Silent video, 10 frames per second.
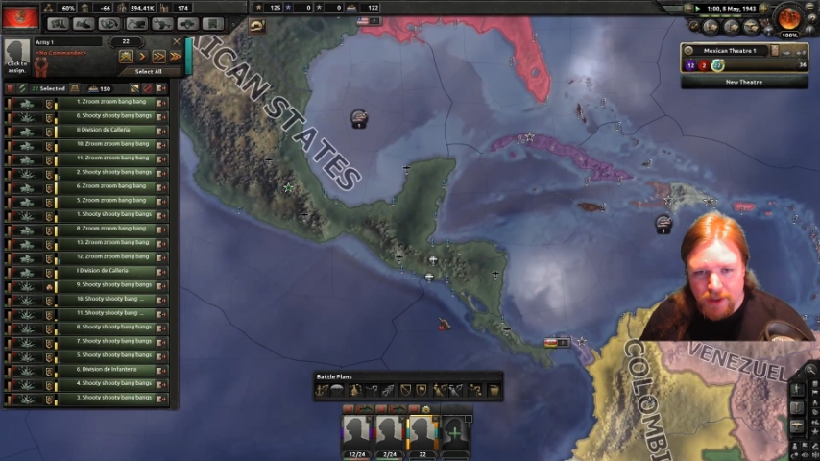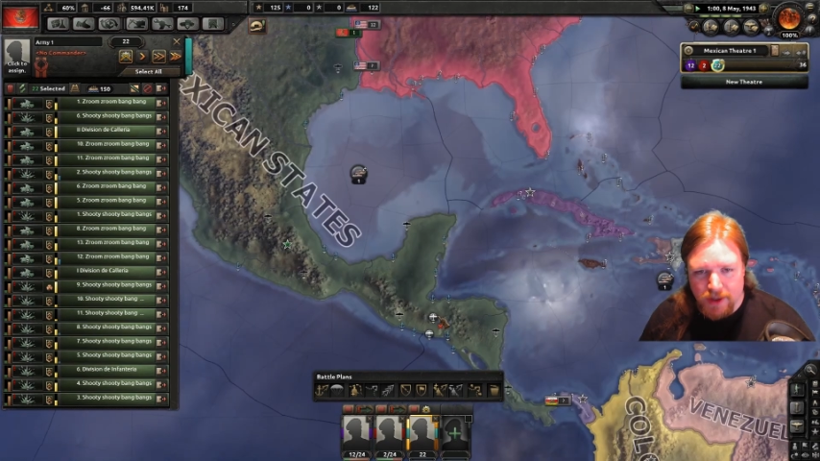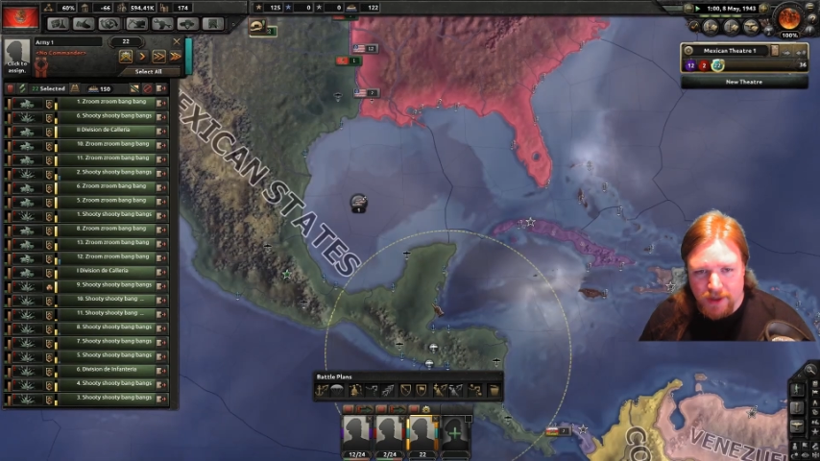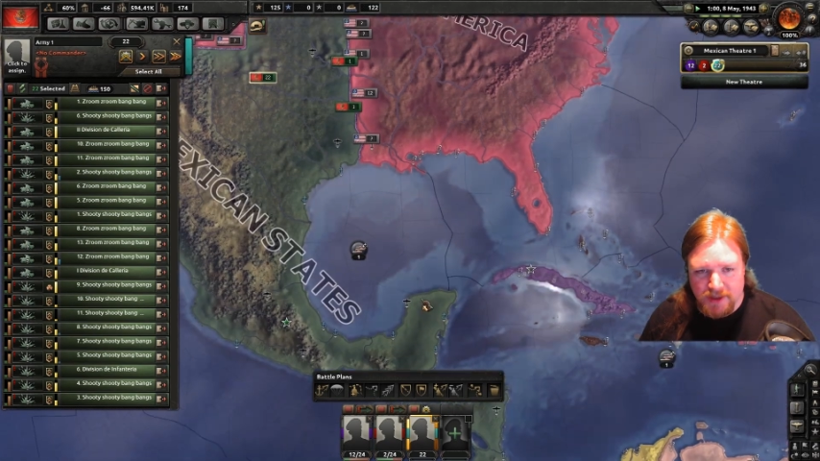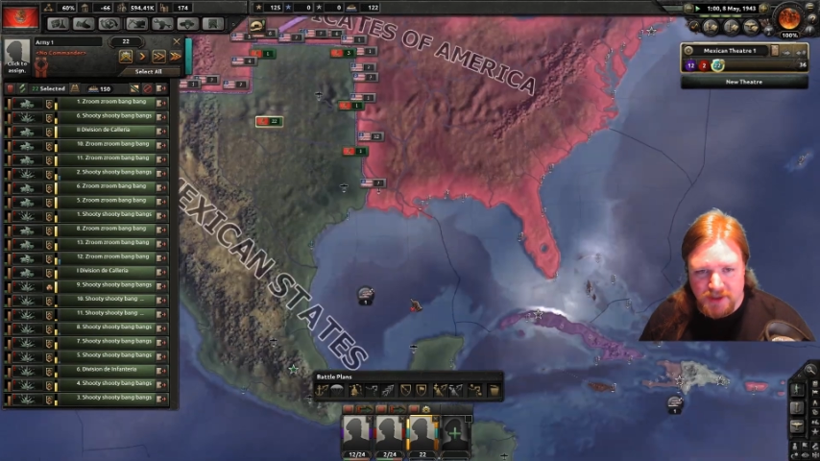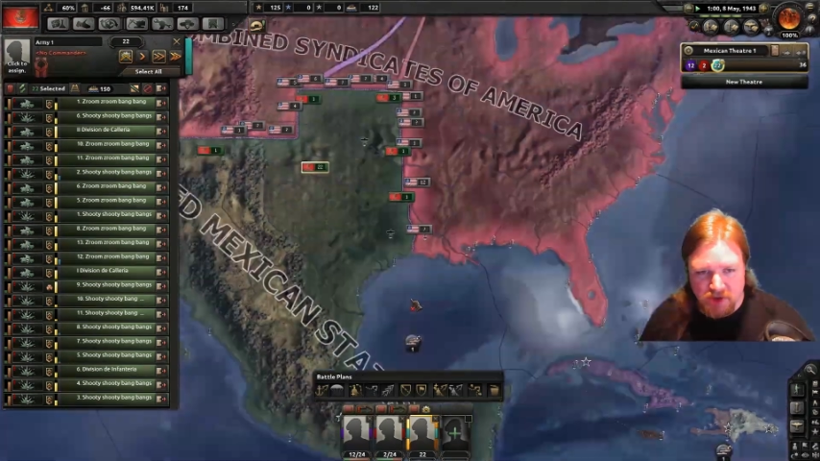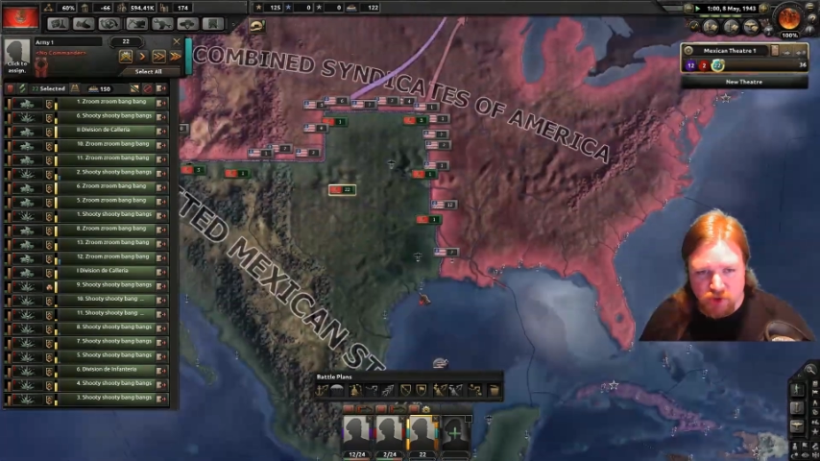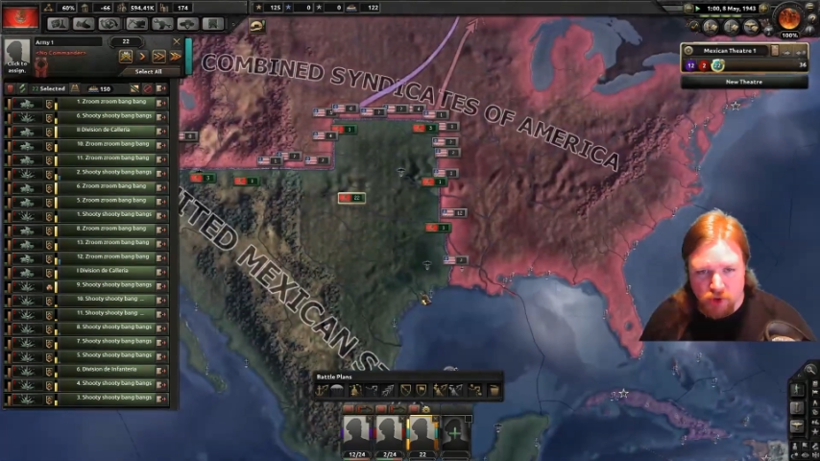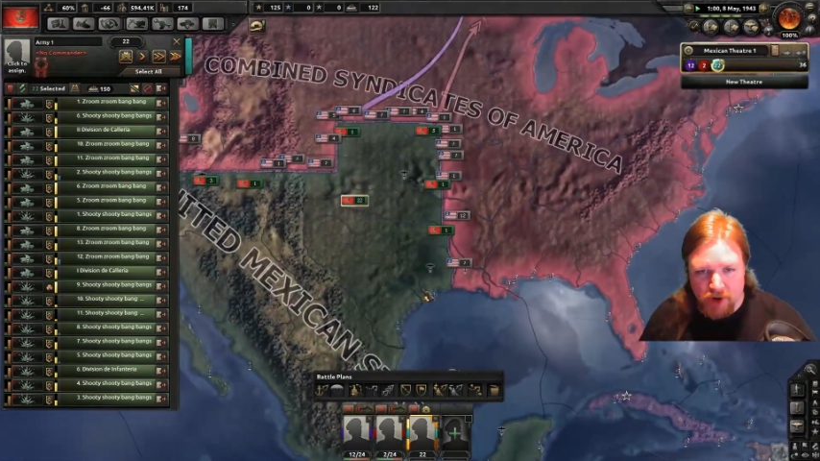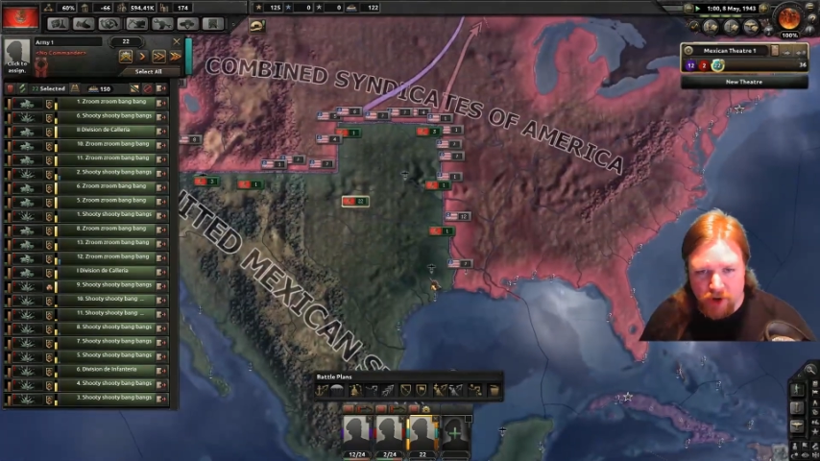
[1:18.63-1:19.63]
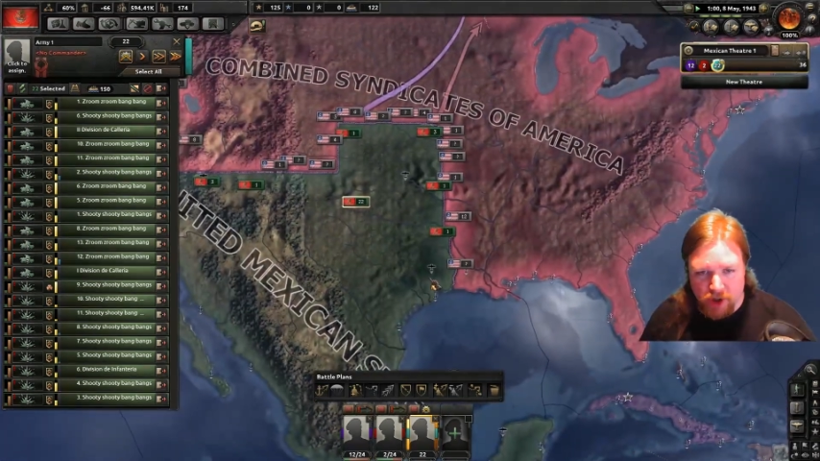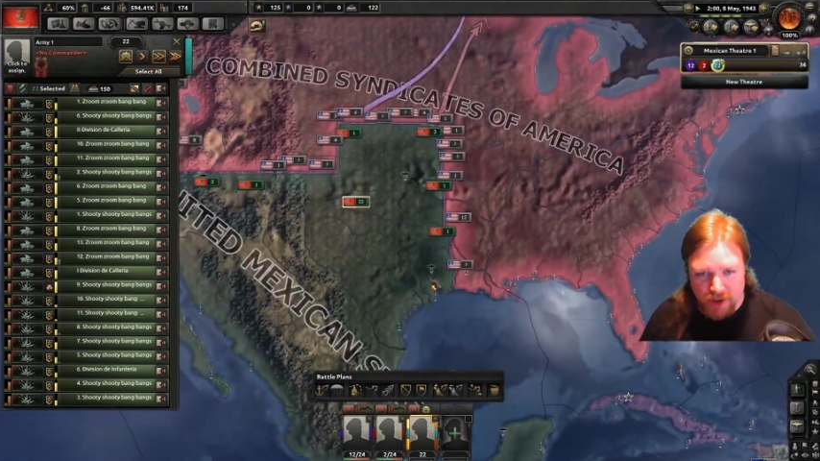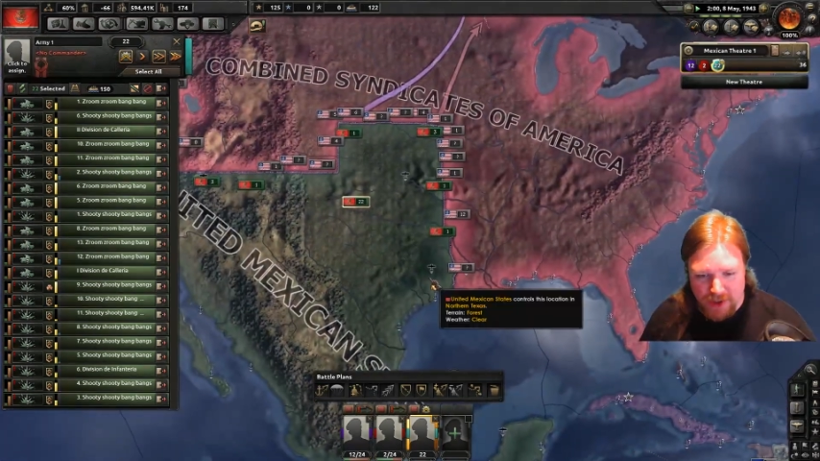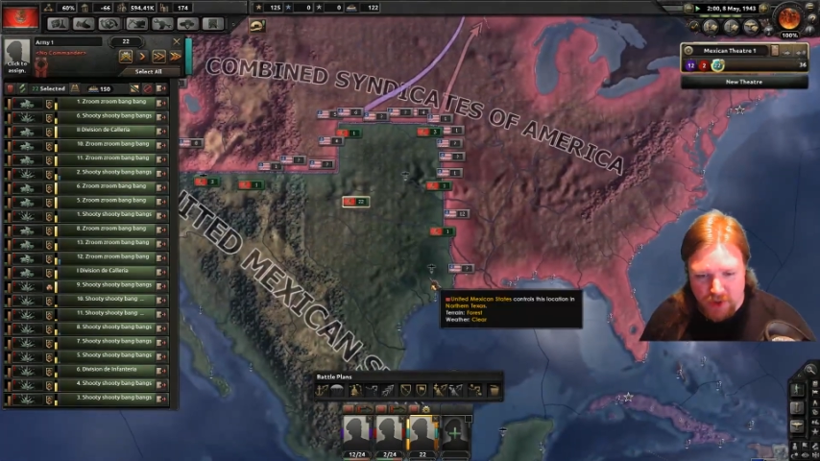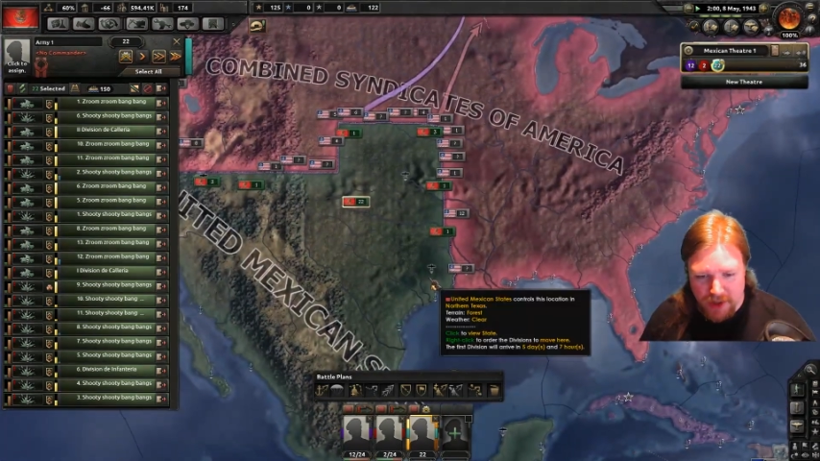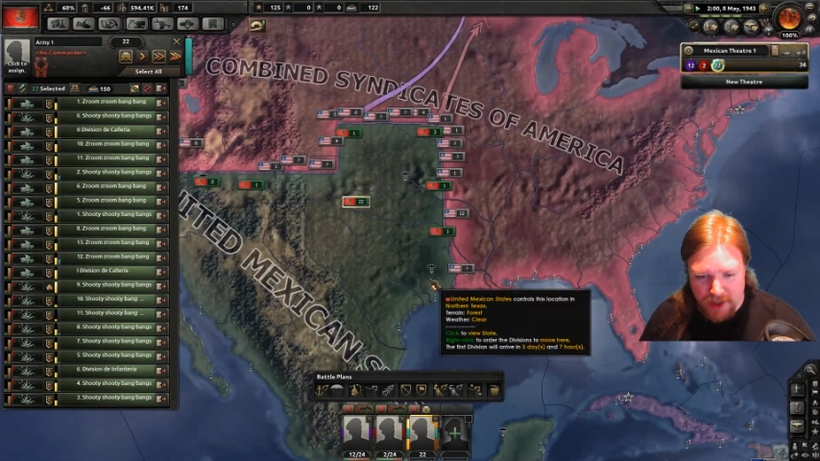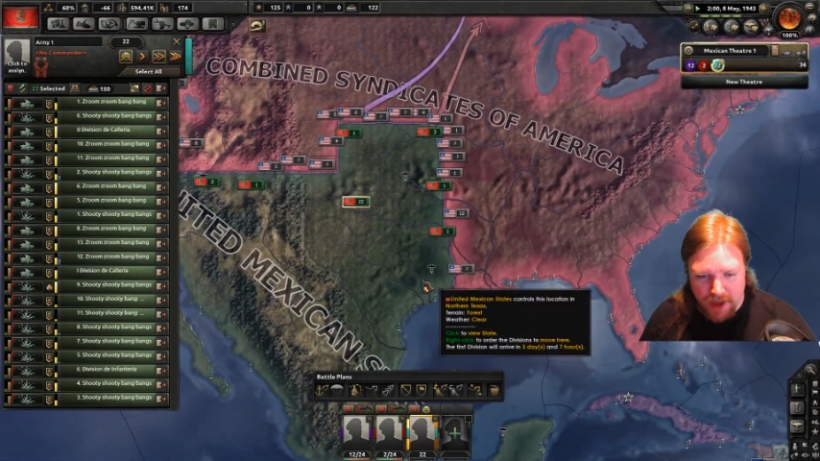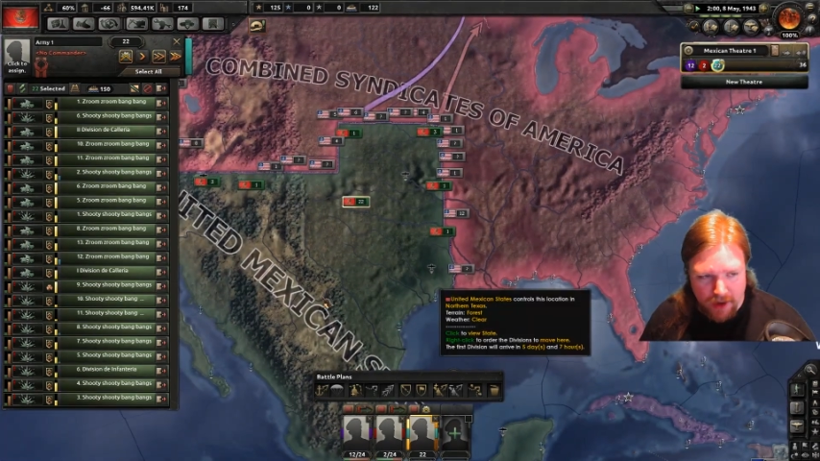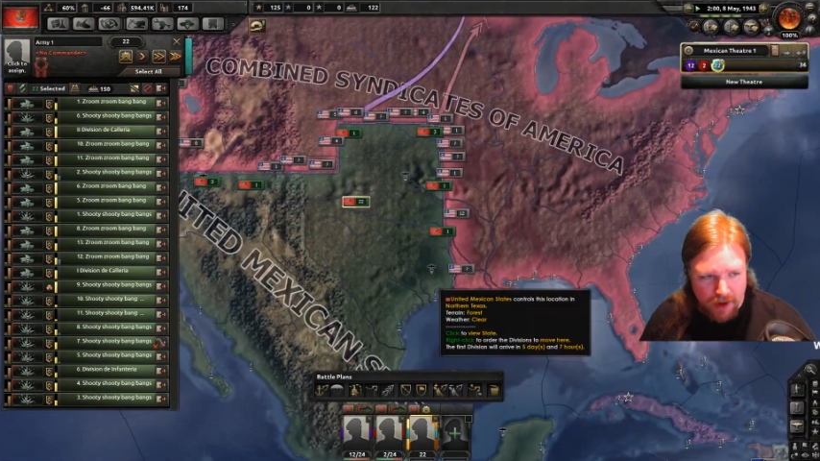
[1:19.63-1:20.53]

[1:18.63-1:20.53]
against Central America down there,